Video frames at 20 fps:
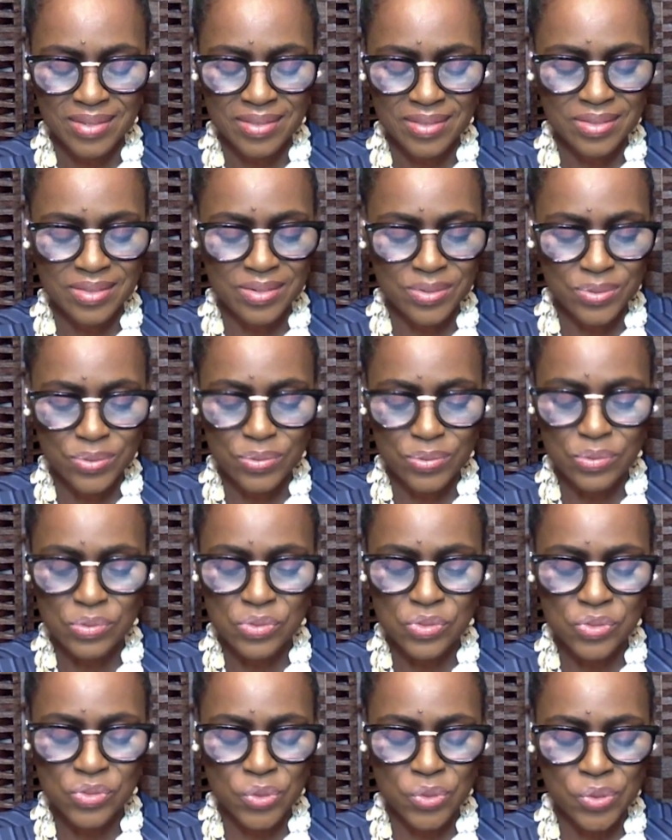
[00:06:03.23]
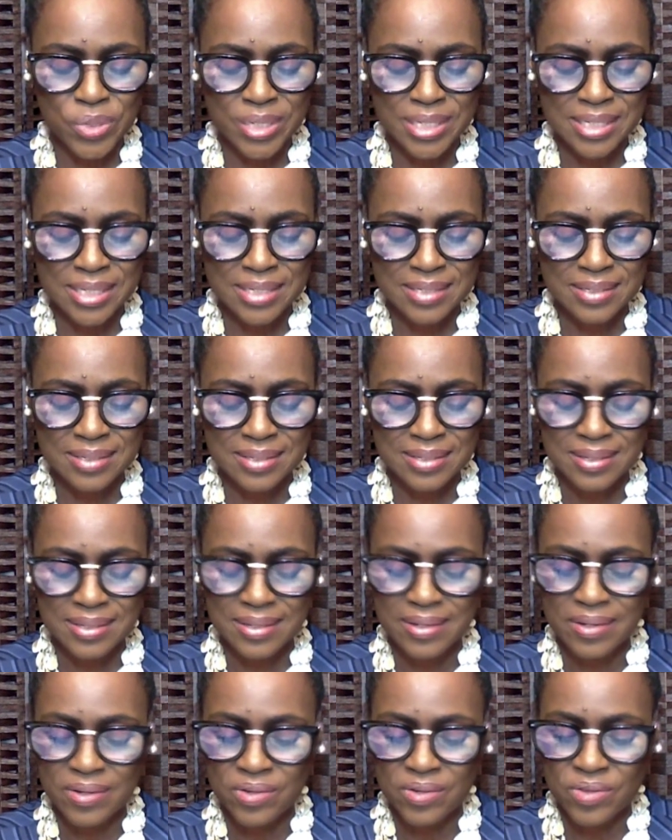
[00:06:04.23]
The news stories,
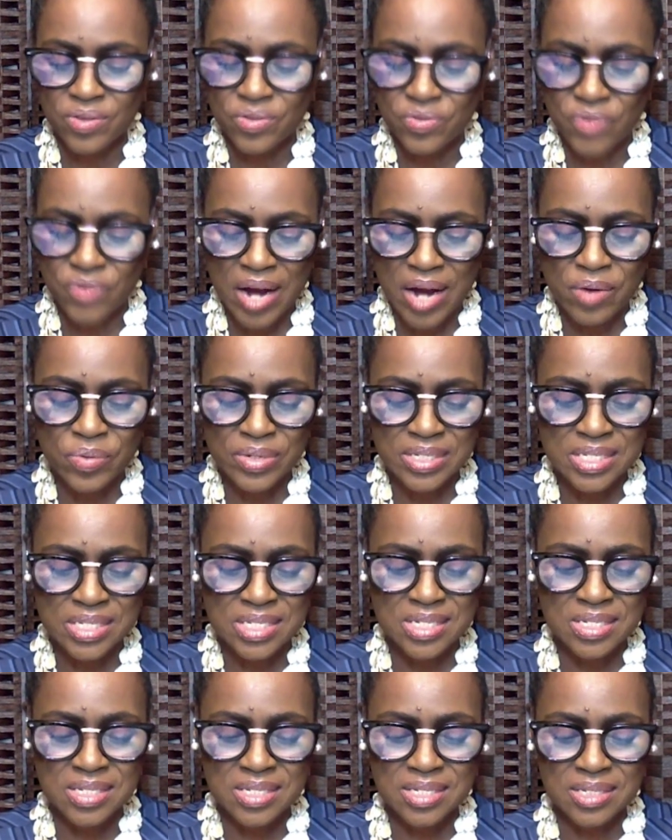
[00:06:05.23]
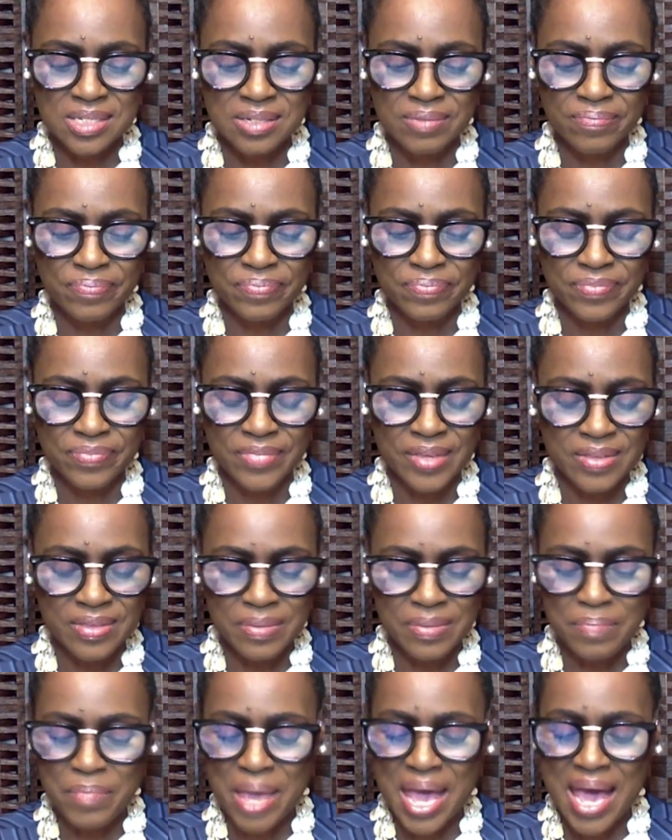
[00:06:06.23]
the viruses,
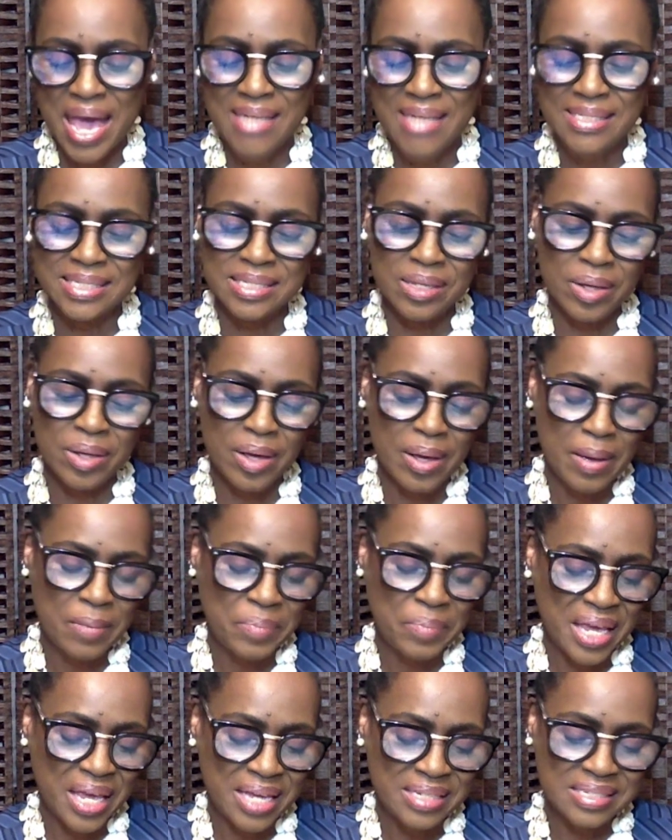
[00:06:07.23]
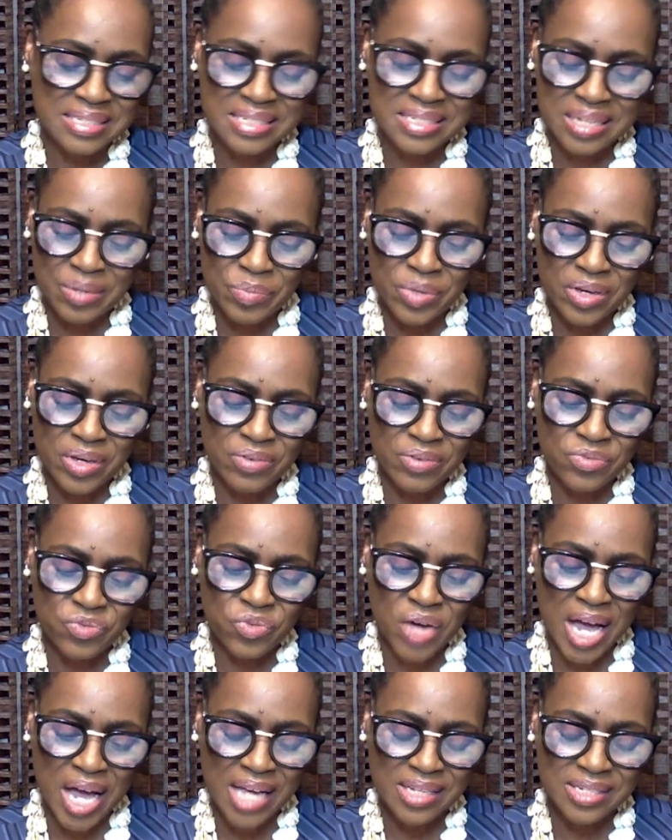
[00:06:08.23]
the masks, the pandemic of
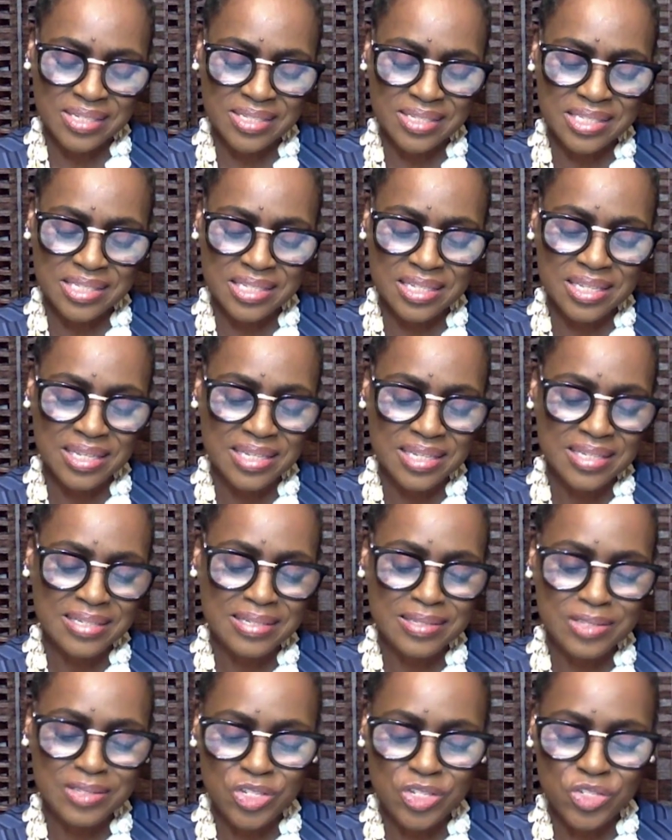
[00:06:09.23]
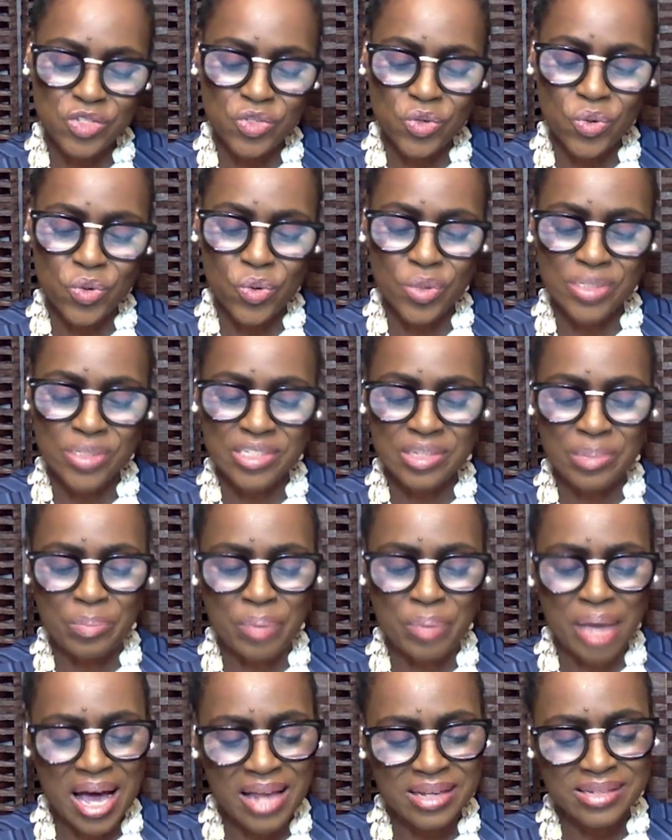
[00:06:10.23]
violence, the discourse, the
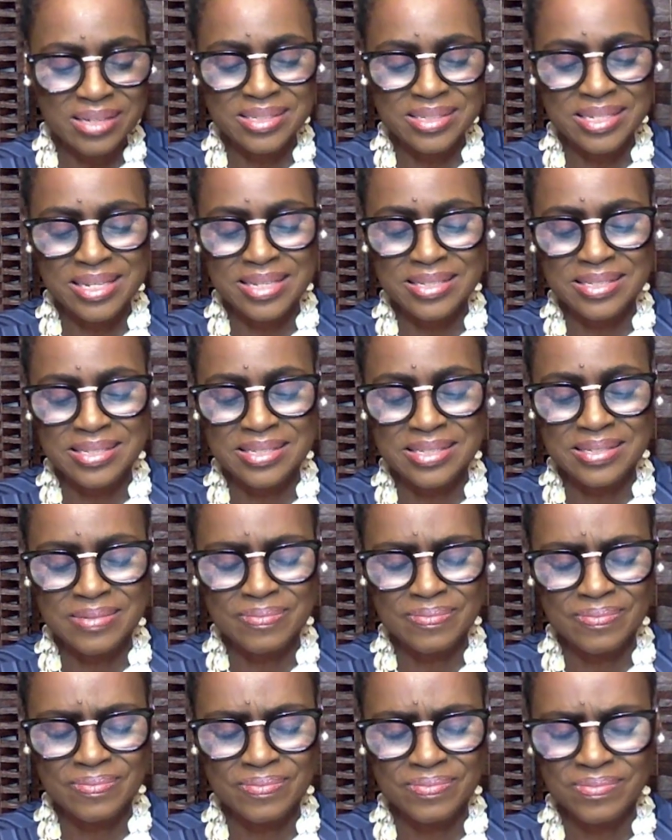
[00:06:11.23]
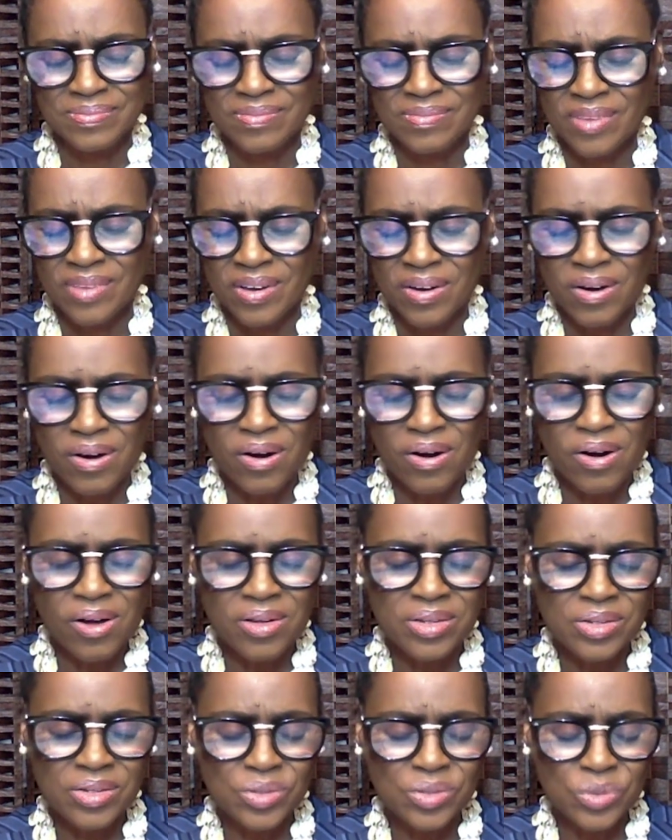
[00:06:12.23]
politics,
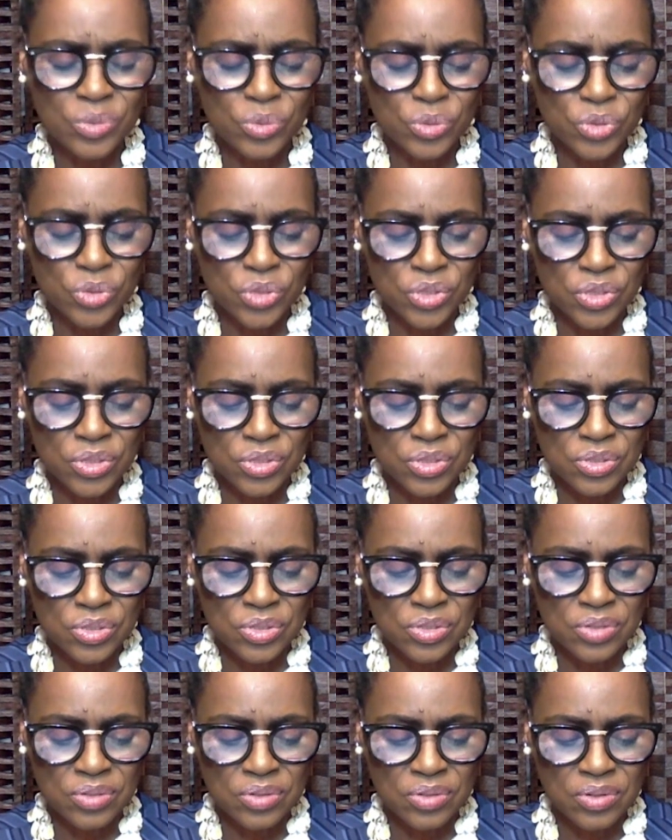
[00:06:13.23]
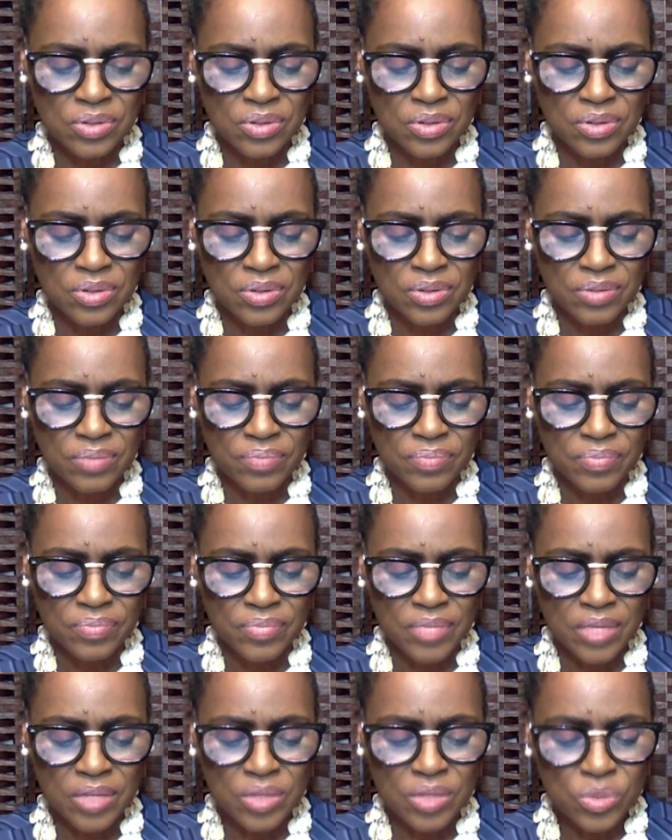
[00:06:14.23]
all illusions,
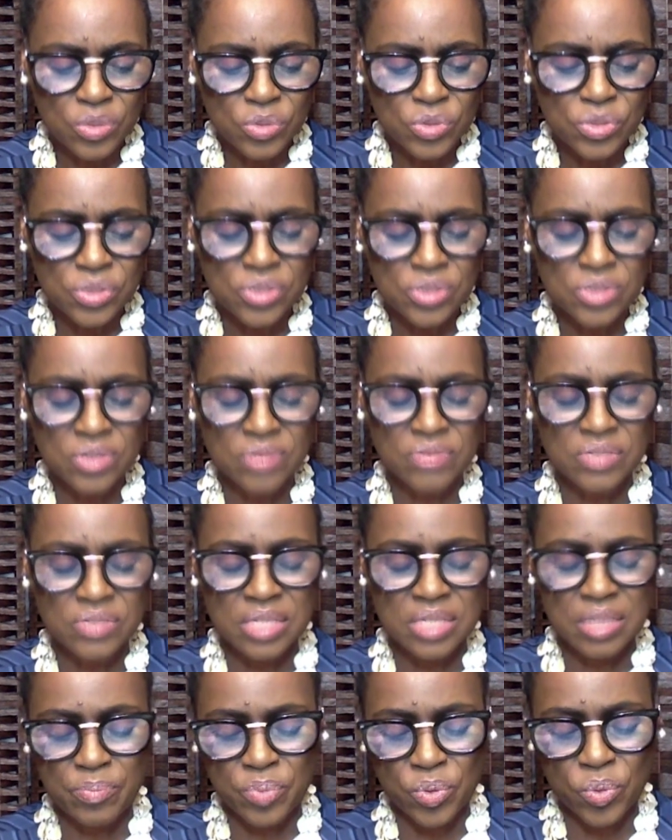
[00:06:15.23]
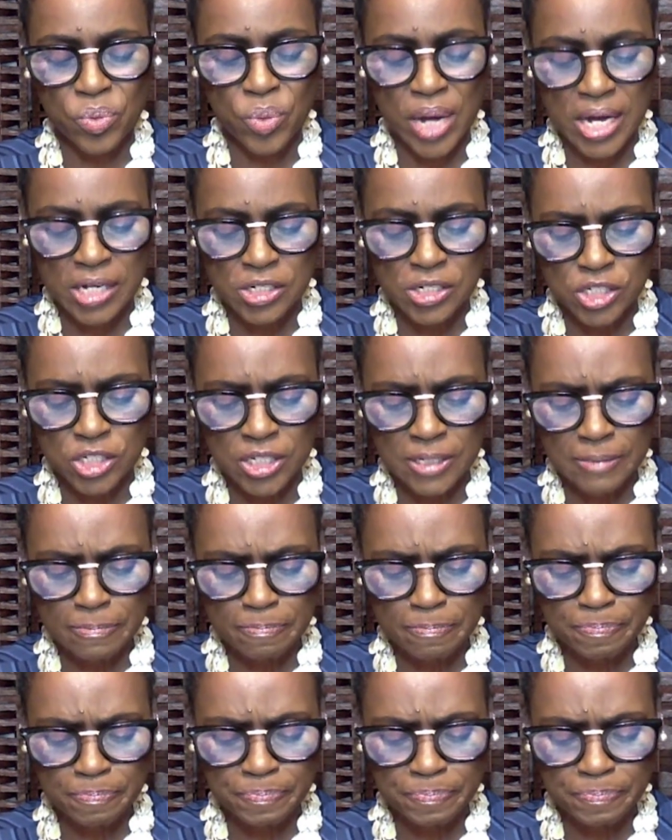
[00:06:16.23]
illusions of separation.